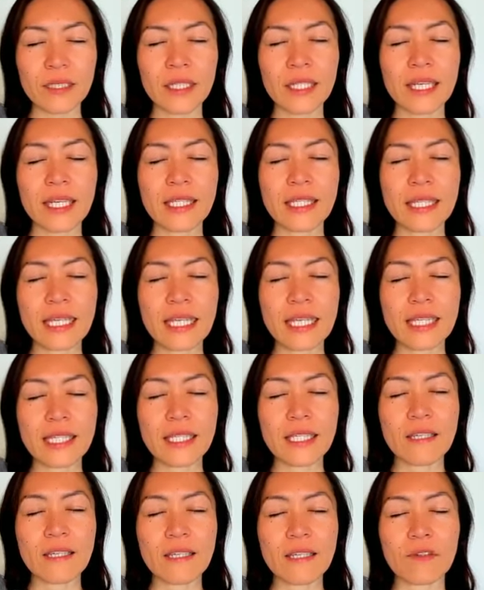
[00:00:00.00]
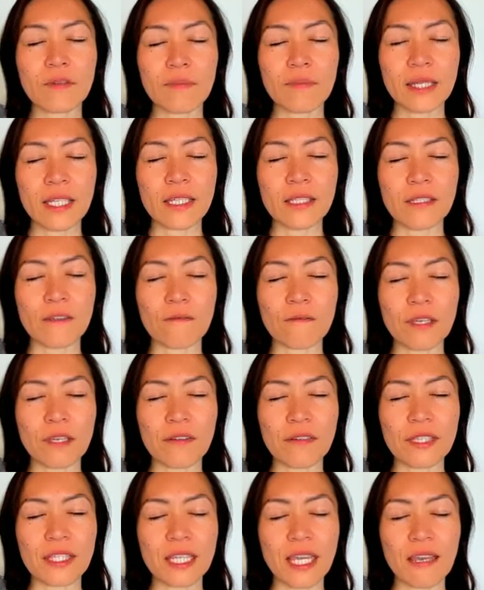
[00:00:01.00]
It's easy for me to
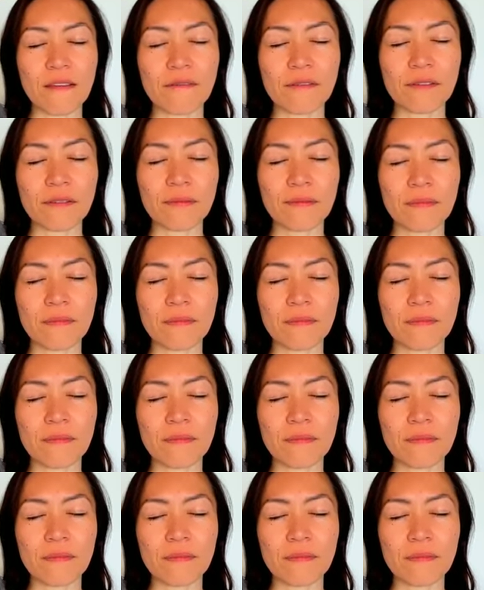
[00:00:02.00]
feel safe.